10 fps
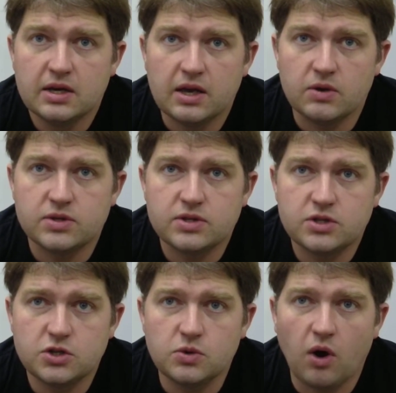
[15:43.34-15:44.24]
it was
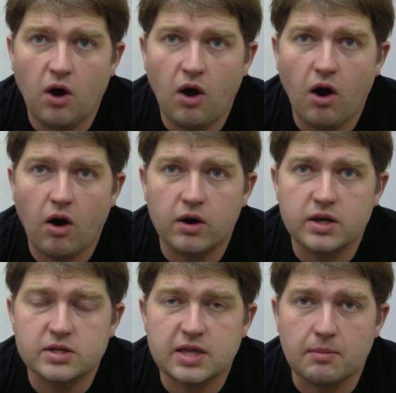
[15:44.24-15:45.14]
too hard.
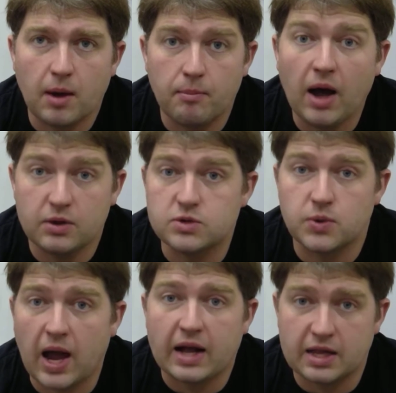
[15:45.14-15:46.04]
It's that my body was
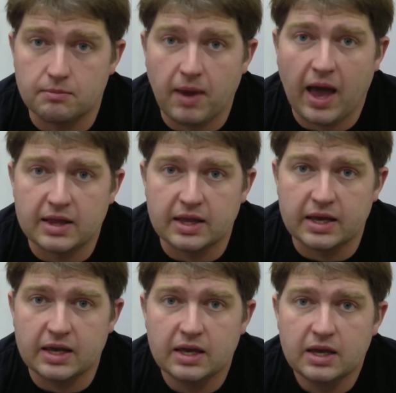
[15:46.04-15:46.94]
reacting badly.
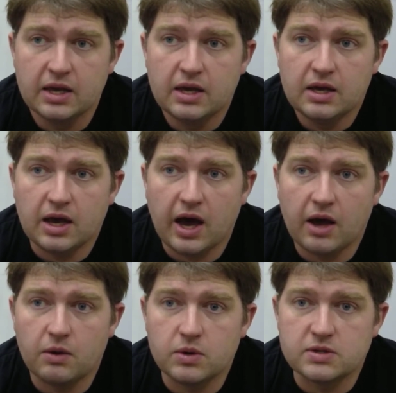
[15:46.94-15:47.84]

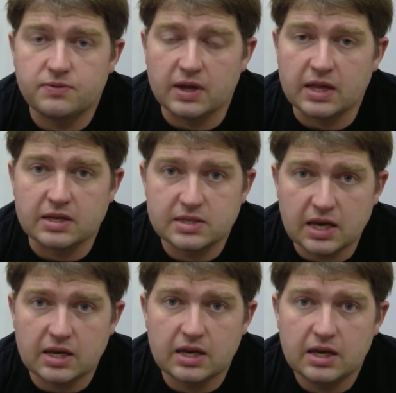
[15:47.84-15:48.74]
I was feeling
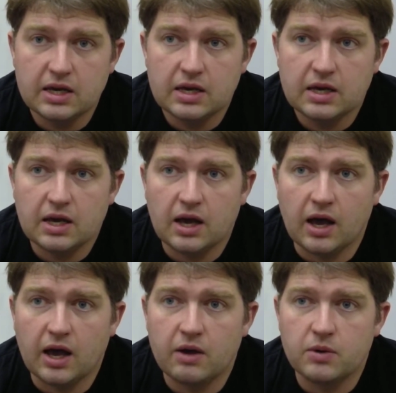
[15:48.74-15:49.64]
sick.
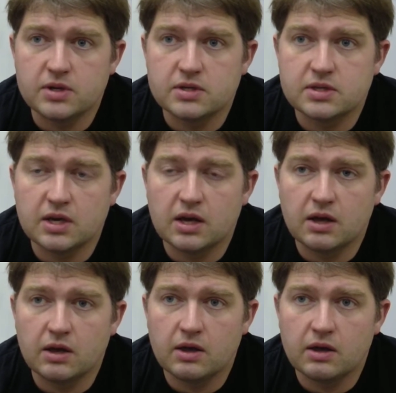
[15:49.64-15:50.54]
I was
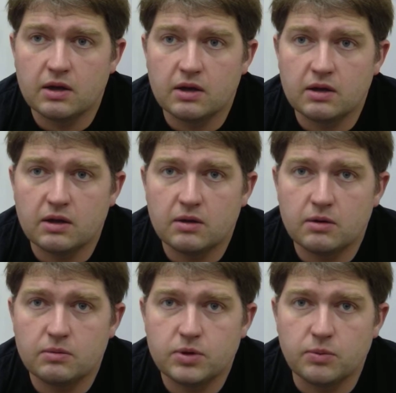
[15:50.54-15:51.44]

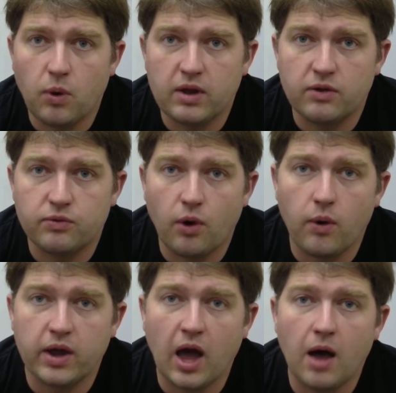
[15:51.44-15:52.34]
to the point of
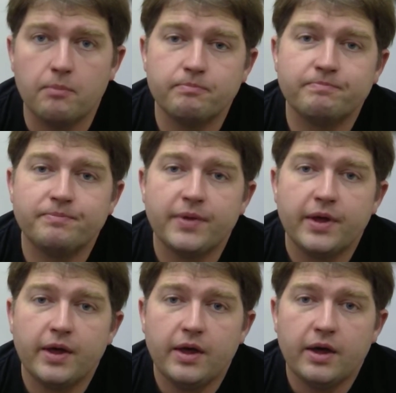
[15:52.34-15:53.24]
throwing up.
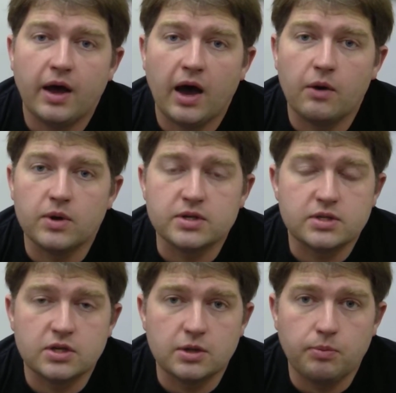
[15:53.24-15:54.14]
I was
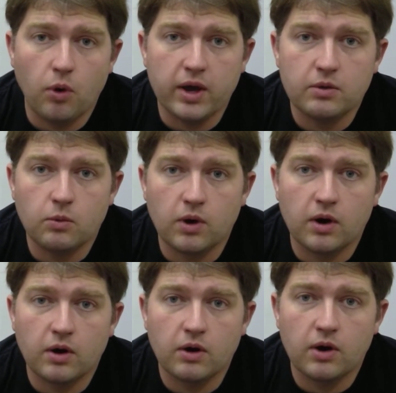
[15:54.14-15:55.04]
to the point
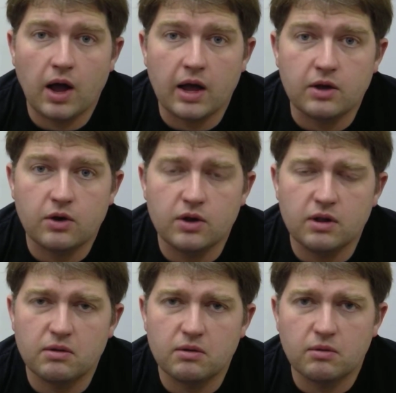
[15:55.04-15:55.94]
where I
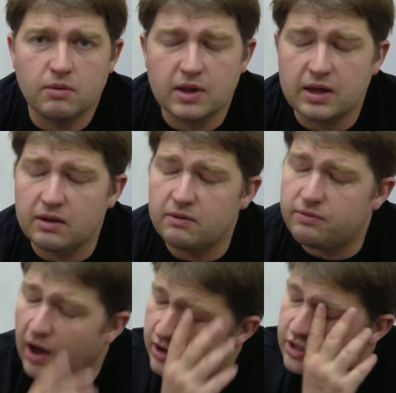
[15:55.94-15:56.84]
couldn't really
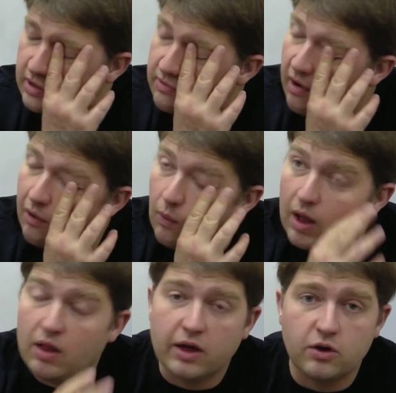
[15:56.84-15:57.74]
function very
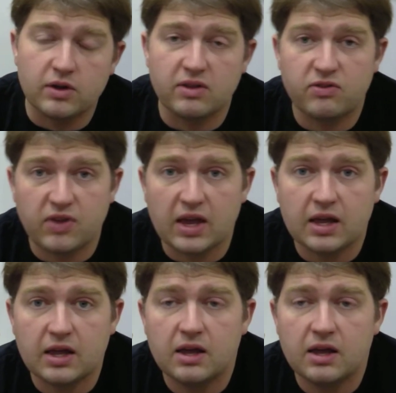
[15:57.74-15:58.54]
well. I couldn't think.